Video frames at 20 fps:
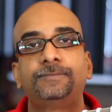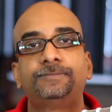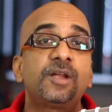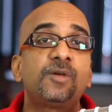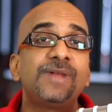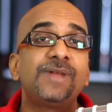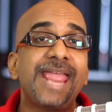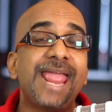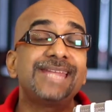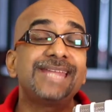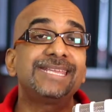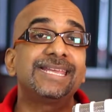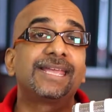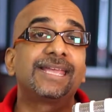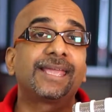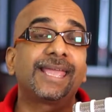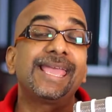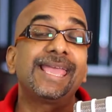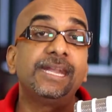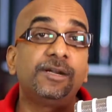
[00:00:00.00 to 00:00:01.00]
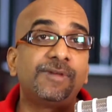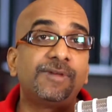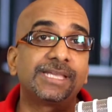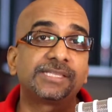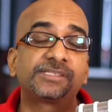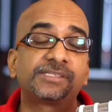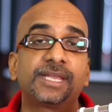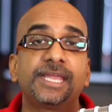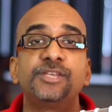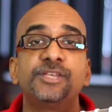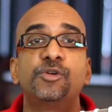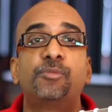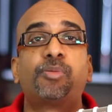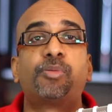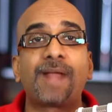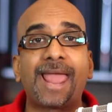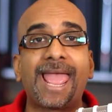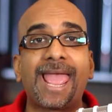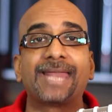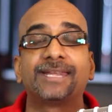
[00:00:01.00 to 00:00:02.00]
Creating interest in your
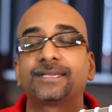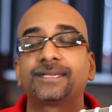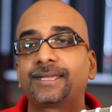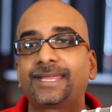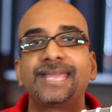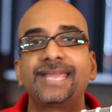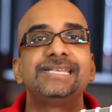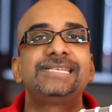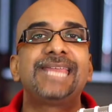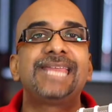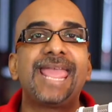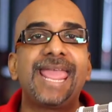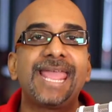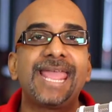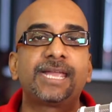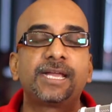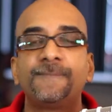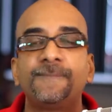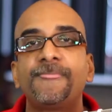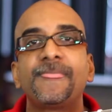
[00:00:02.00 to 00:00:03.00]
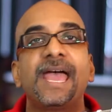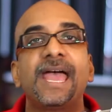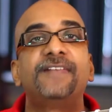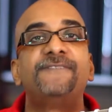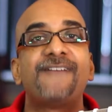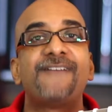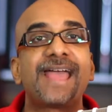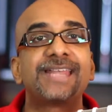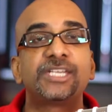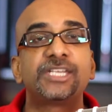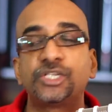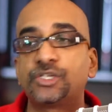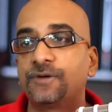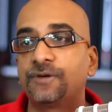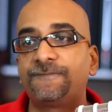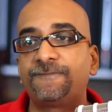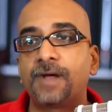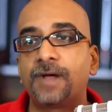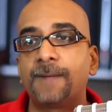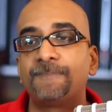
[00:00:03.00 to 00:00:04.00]
brand can take advantage
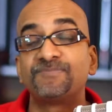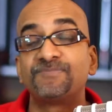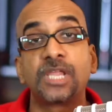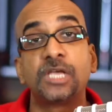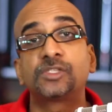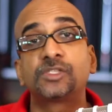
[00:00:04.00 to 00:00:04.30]
of uh,